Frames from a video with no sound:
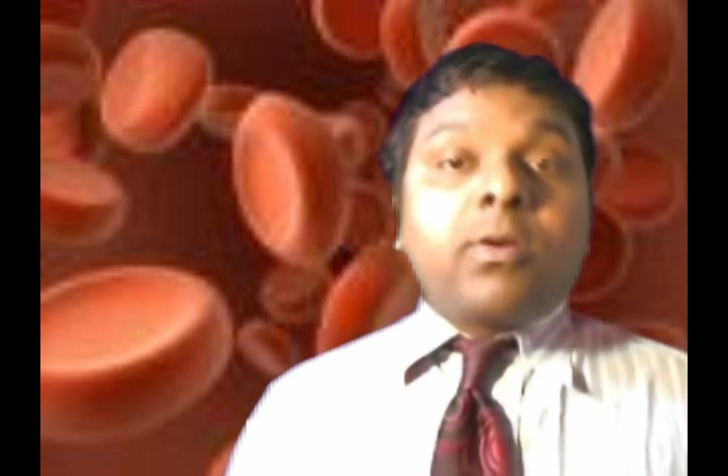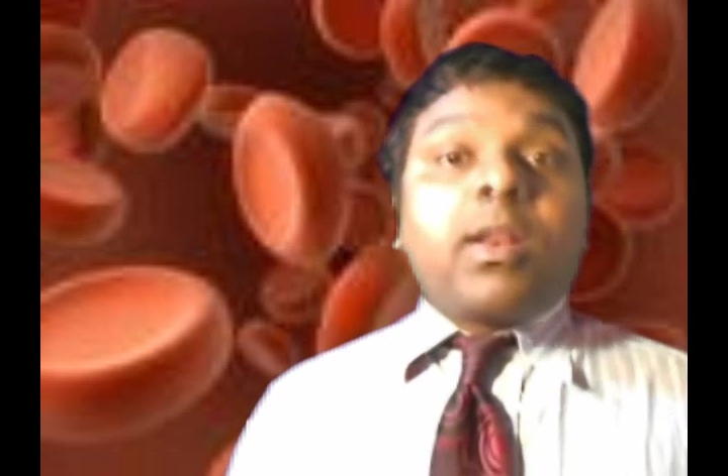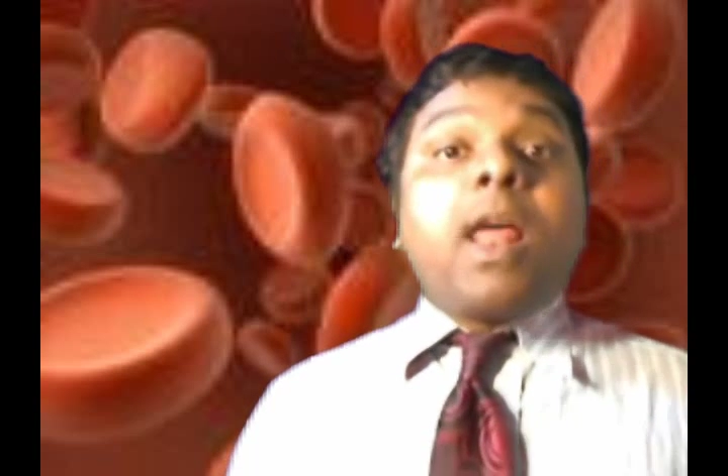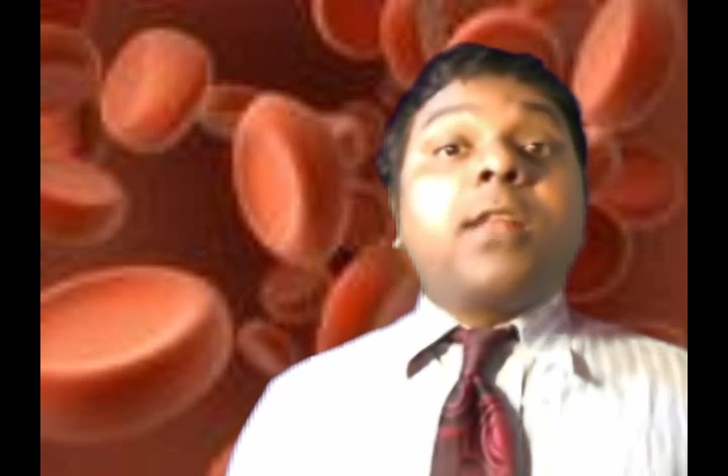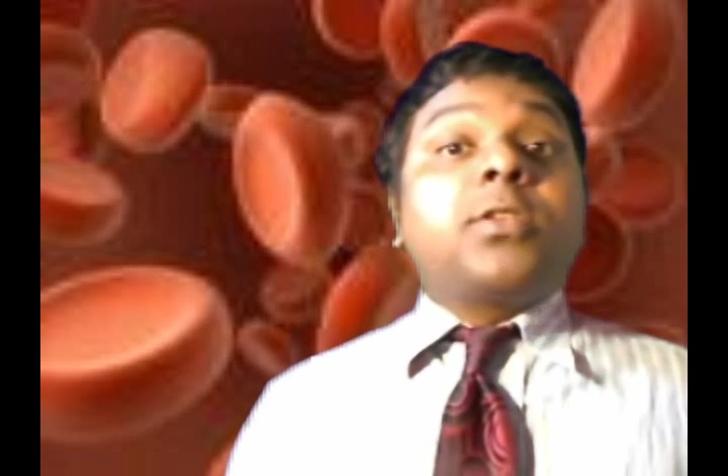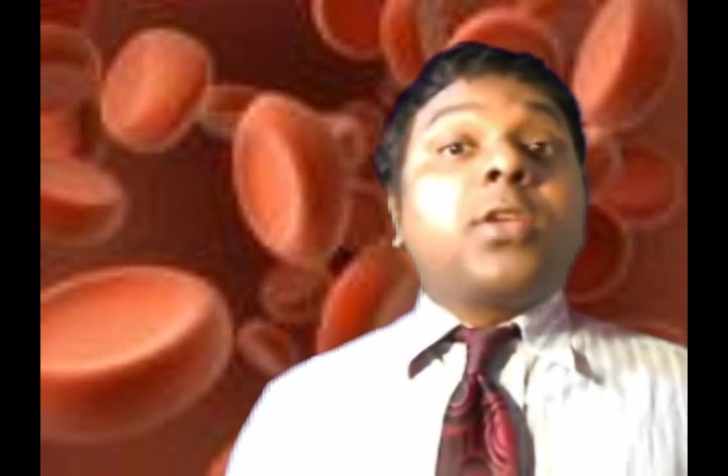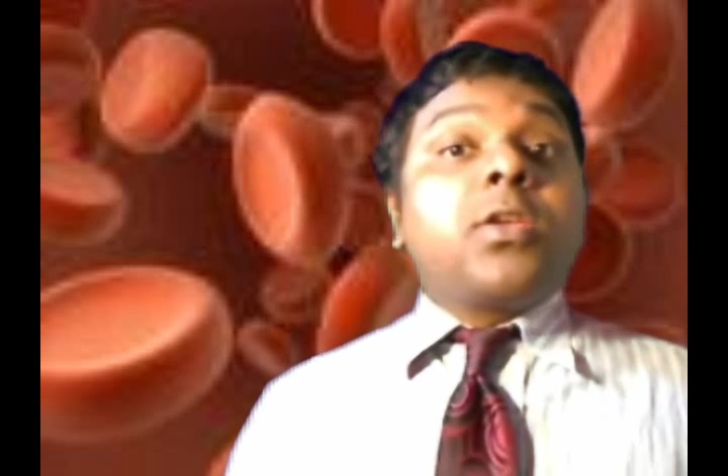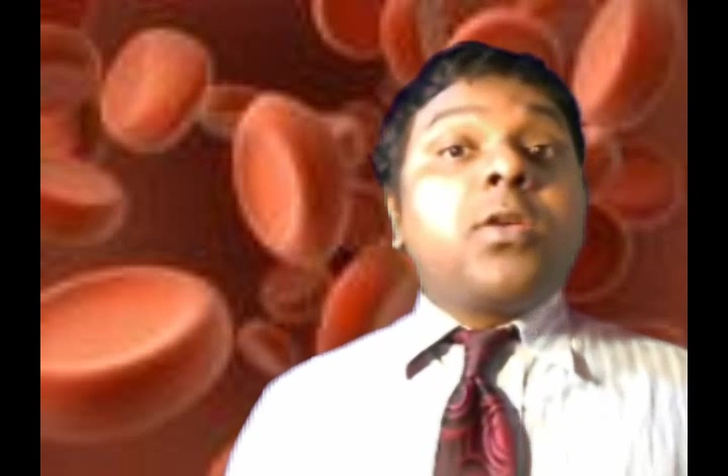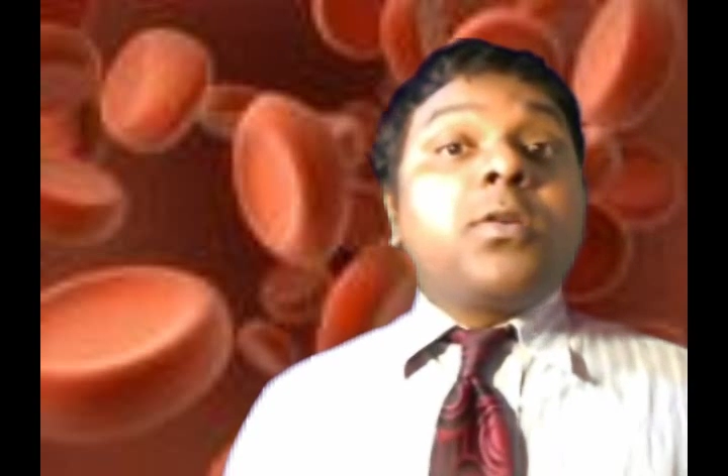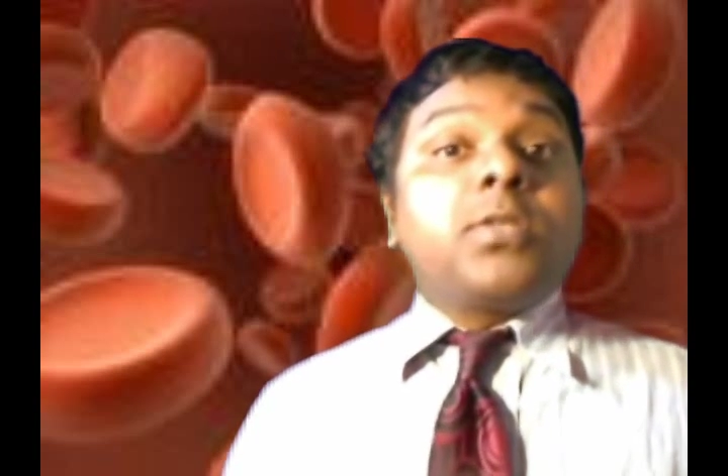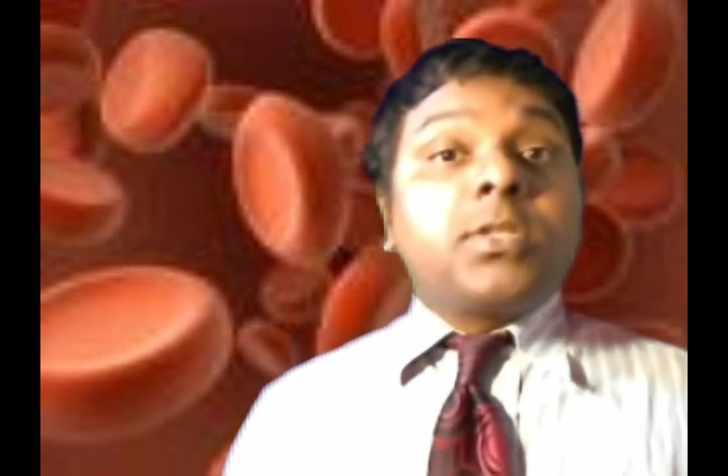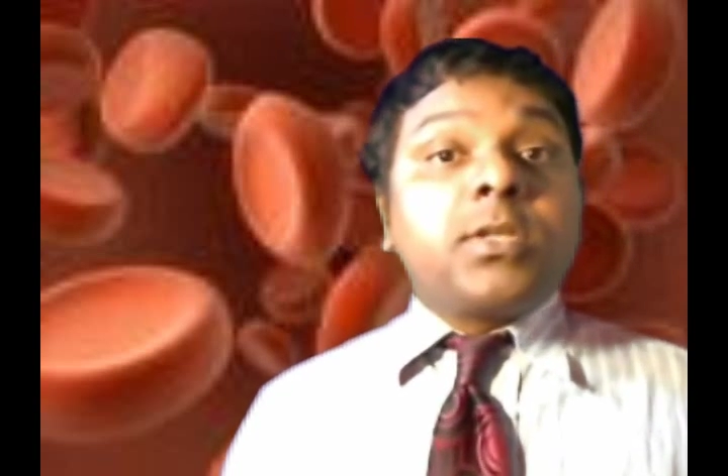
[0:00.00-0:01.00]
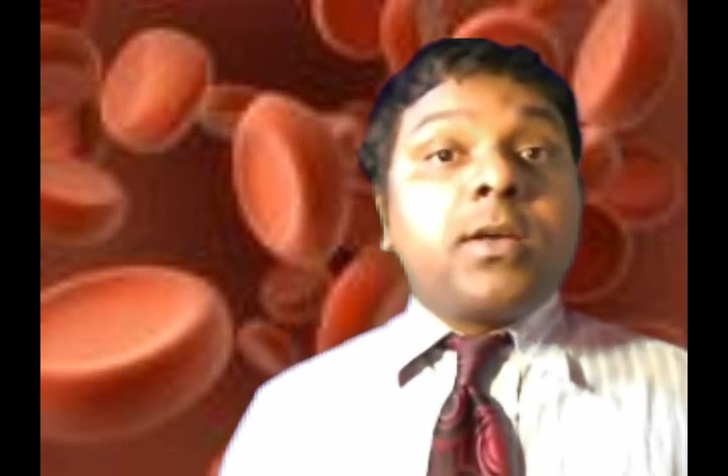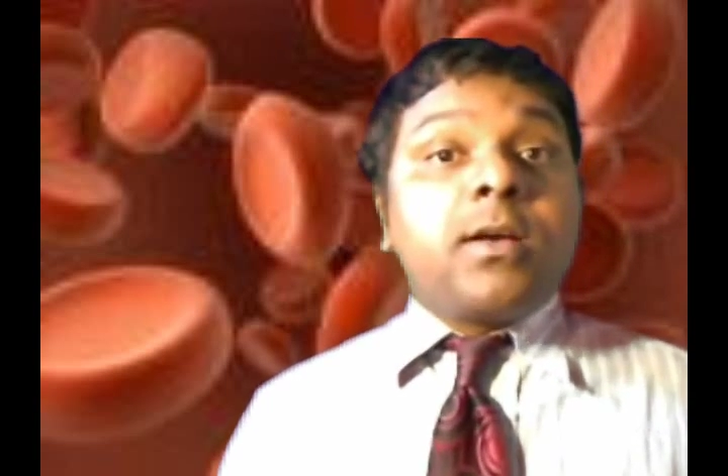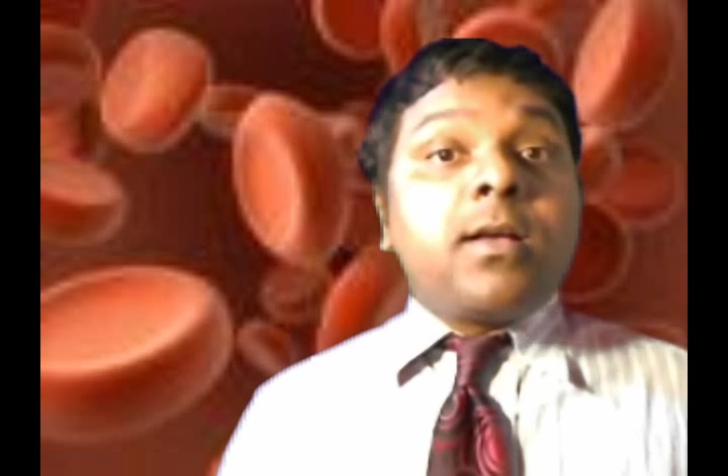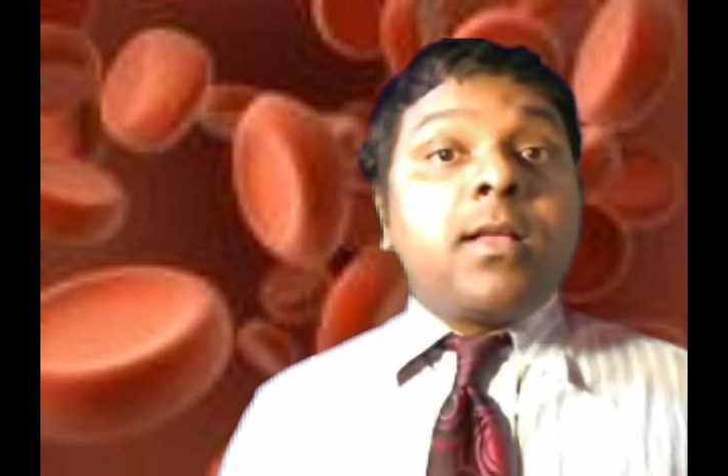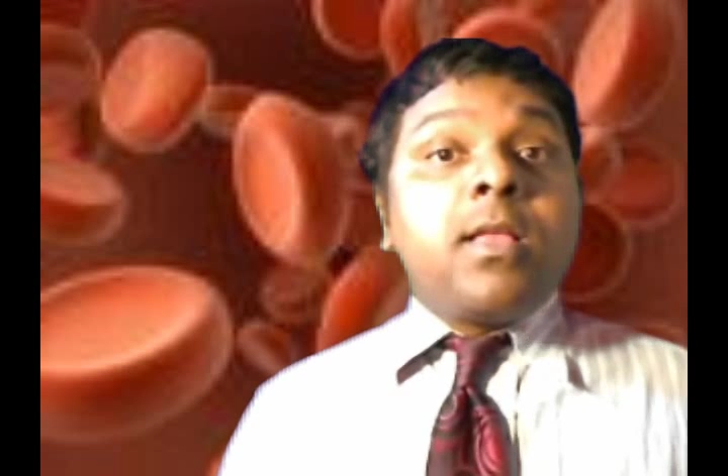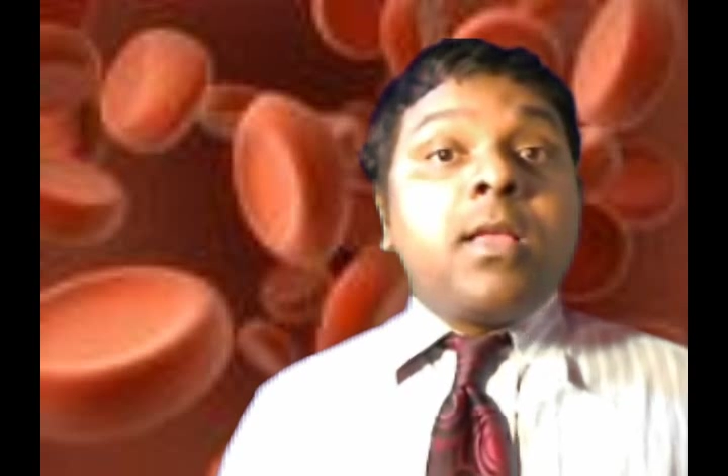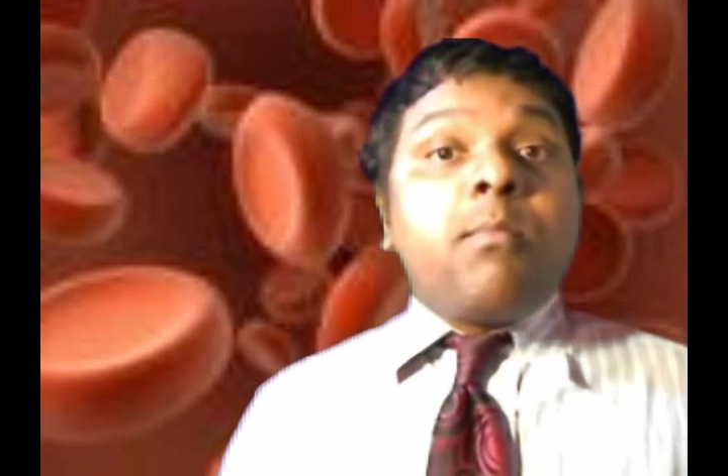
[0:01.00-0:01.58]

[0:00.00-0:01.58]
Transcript: You can also use uh,